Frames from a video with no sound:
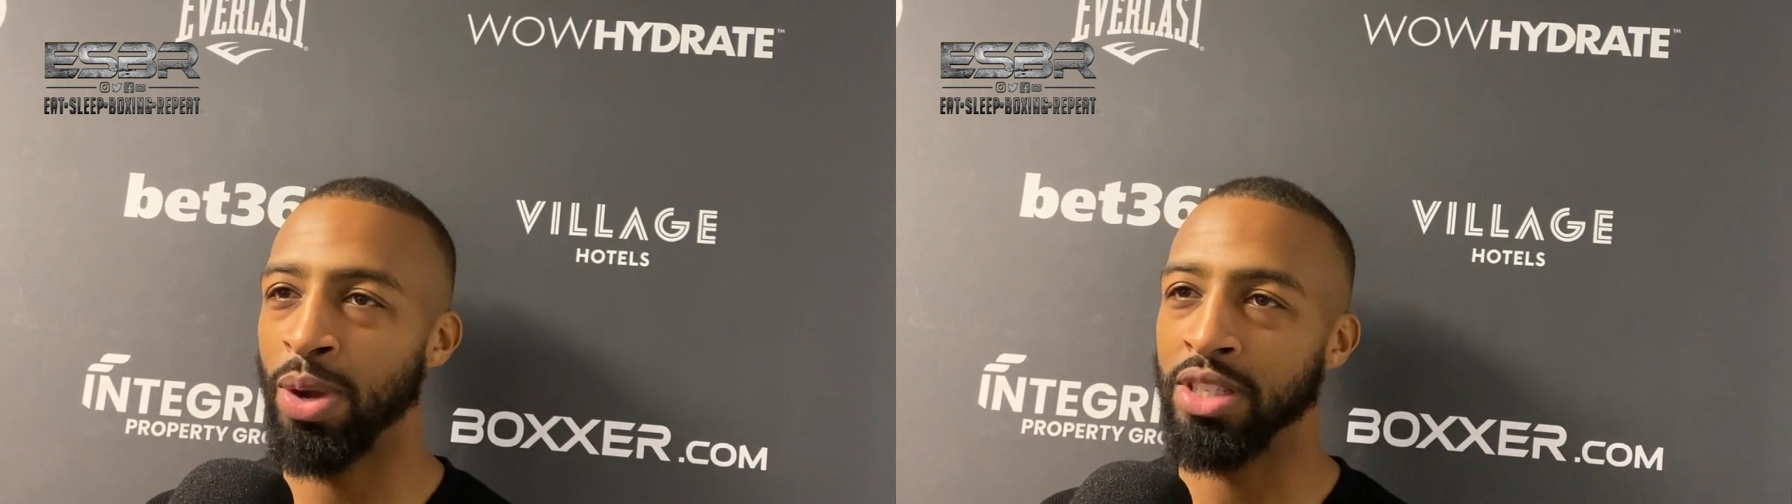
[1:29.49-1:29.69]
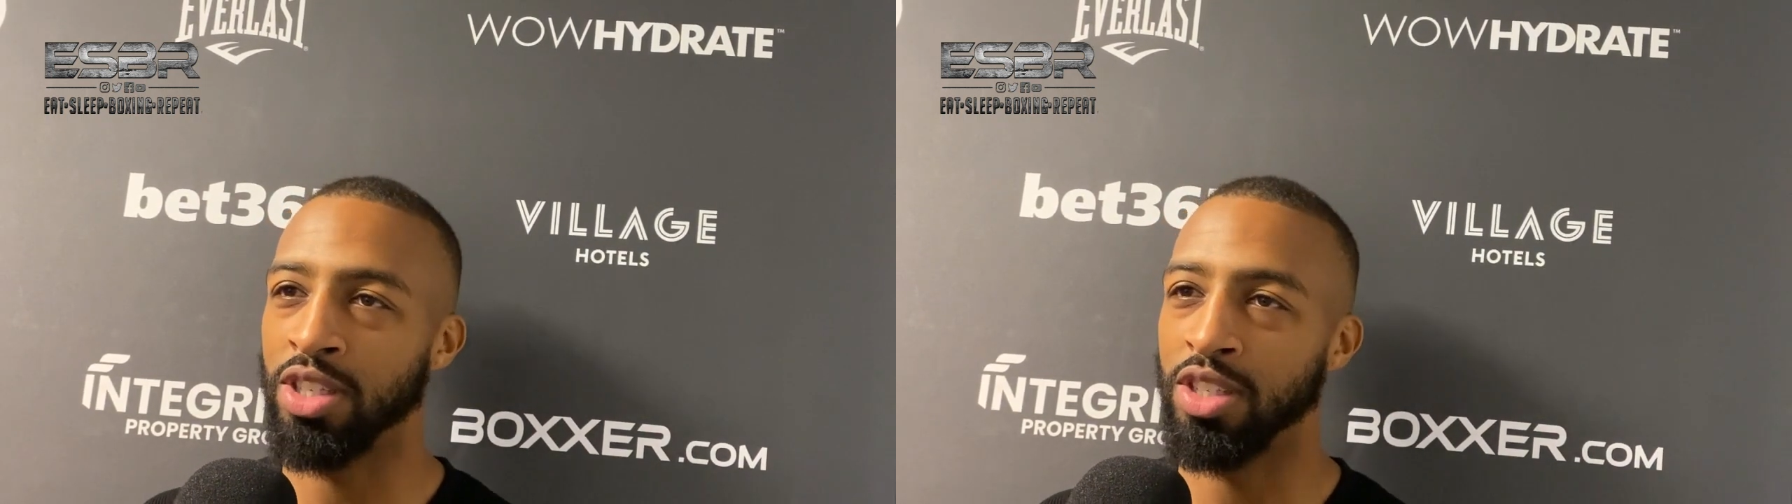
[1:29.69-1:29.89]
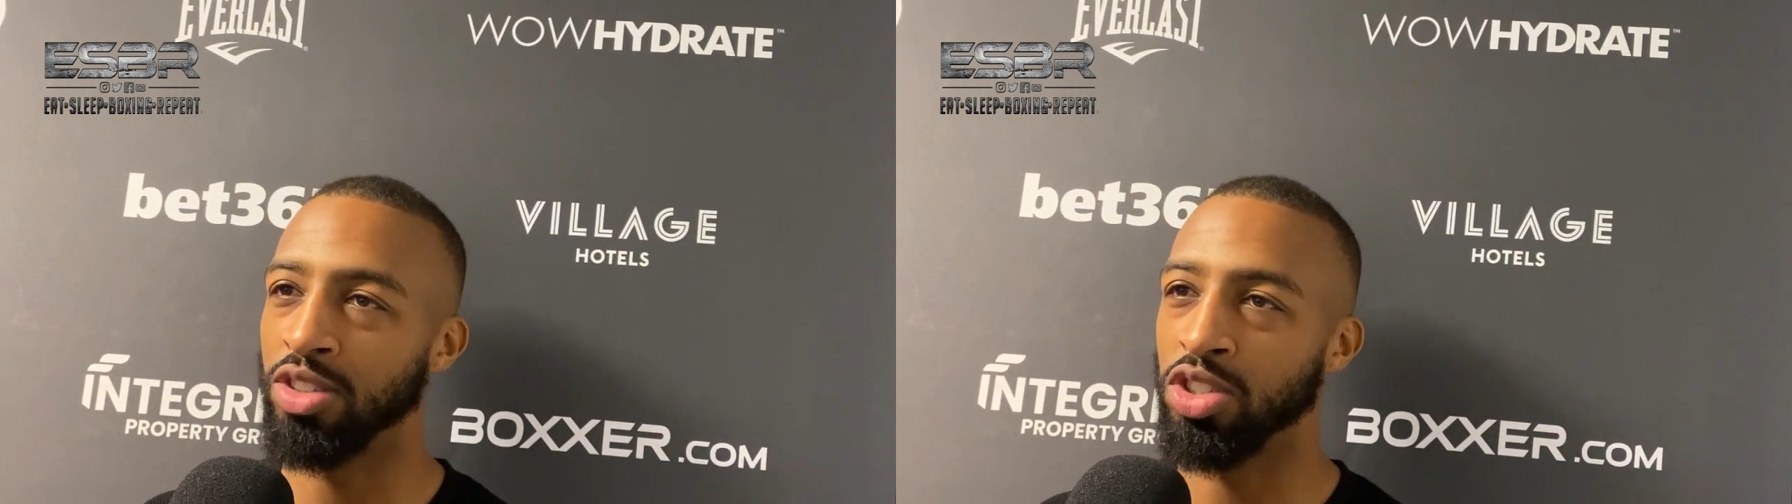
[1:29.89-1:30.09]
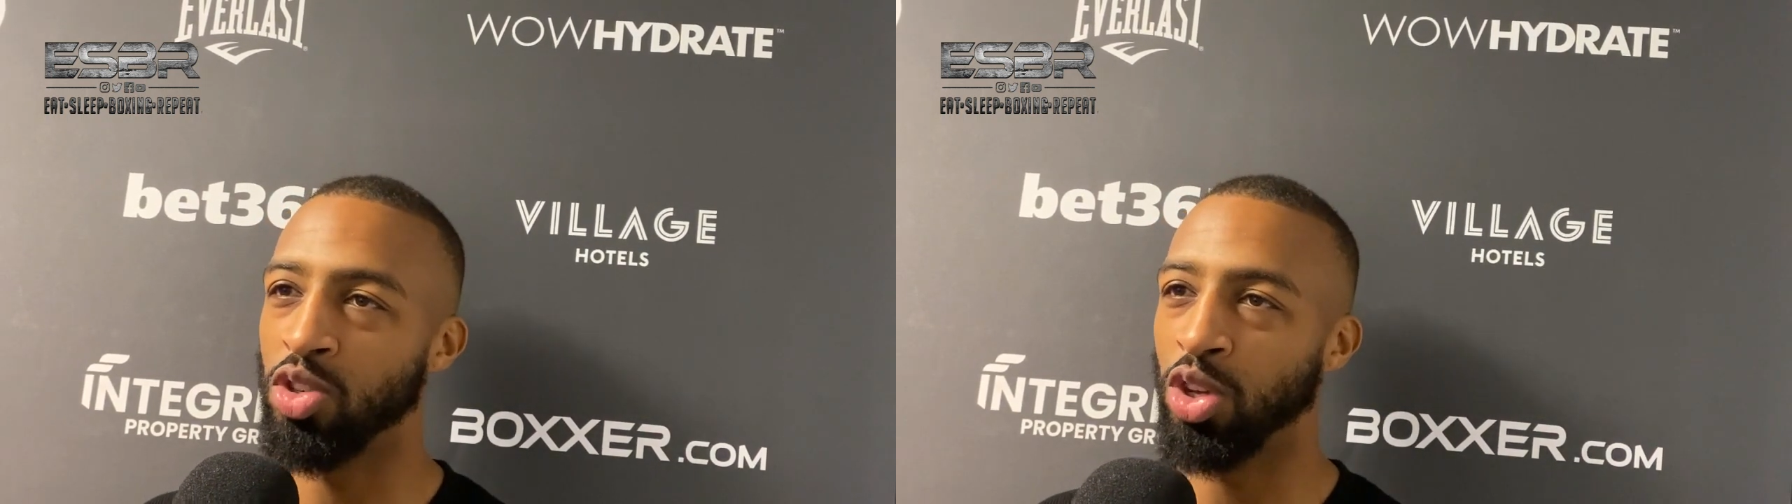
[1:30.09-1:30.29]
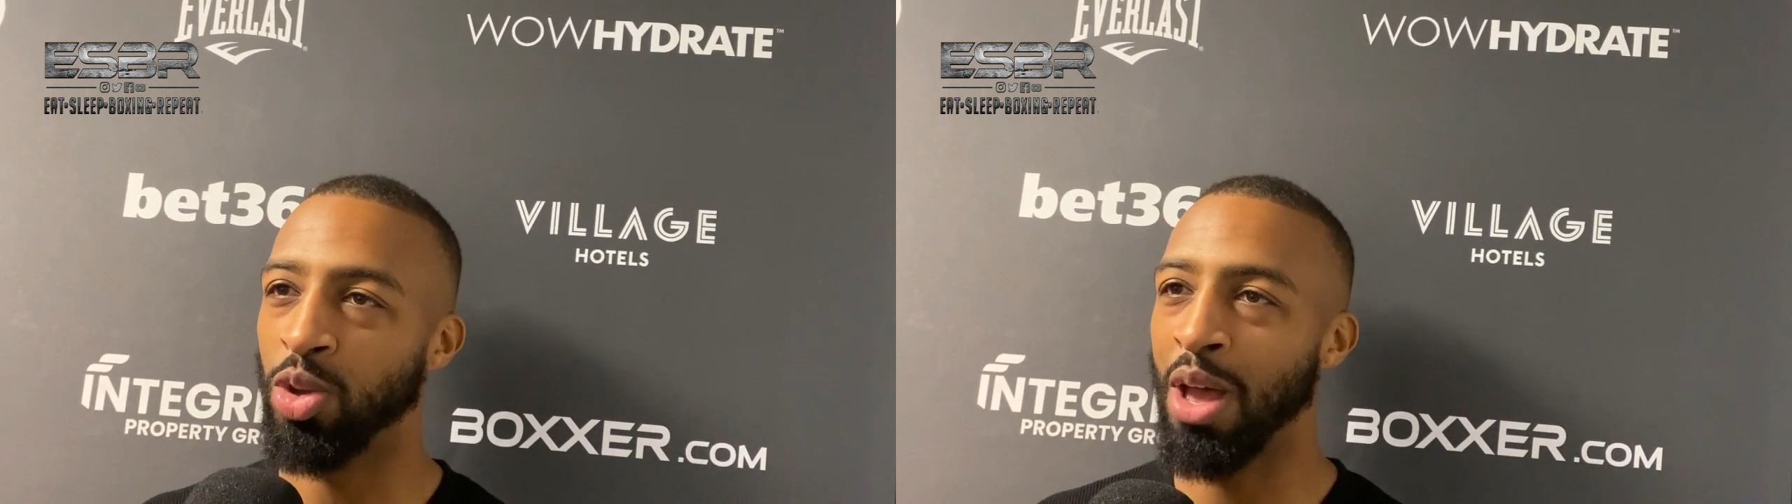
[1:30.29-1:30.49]
wait to just
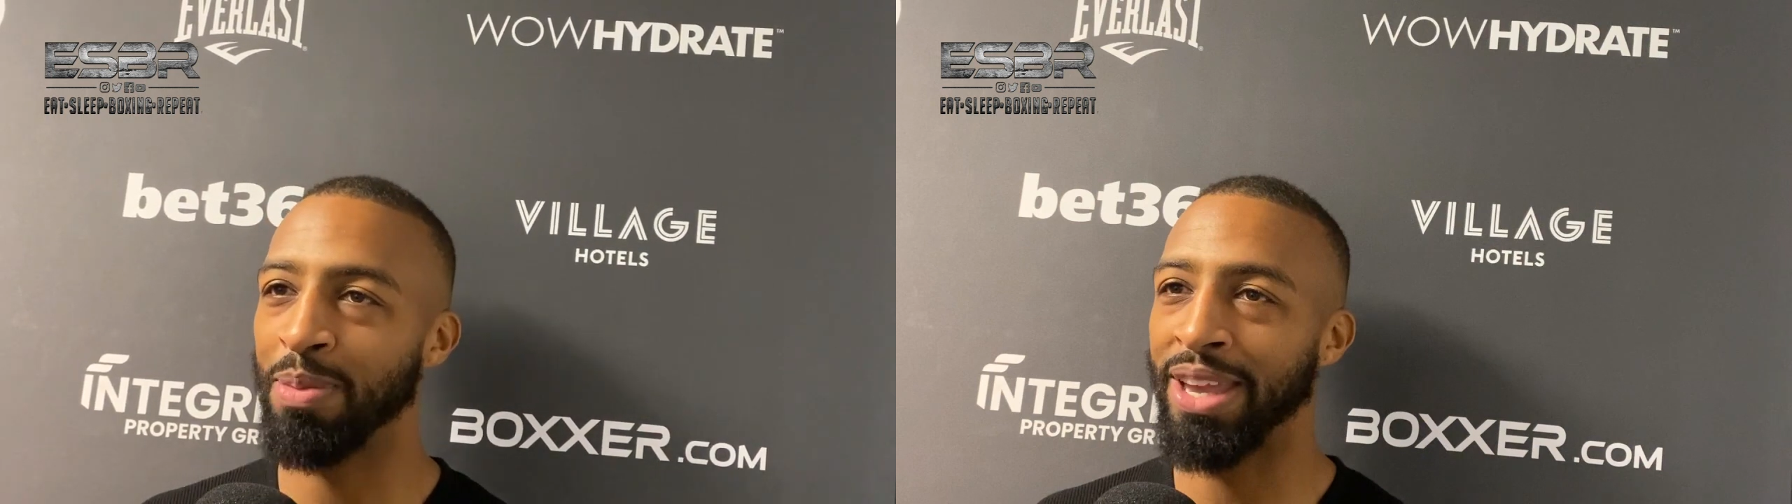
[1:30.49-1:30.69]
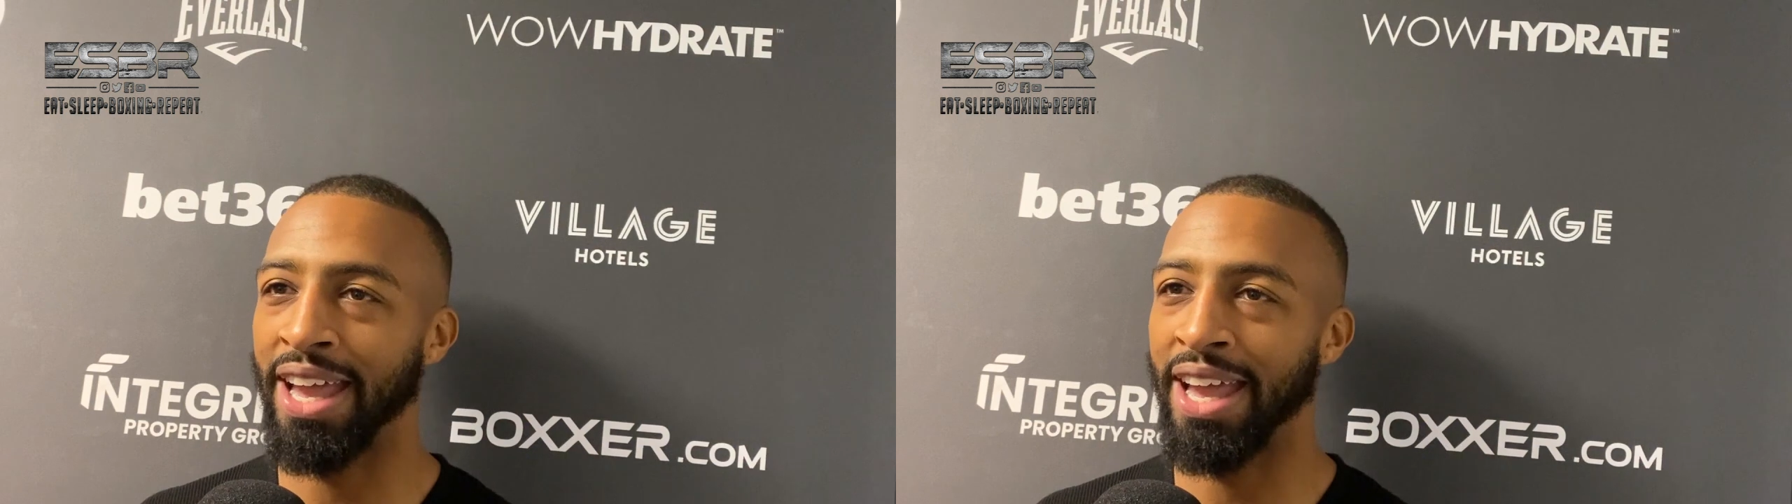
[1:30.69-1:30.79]
knock you out, mate.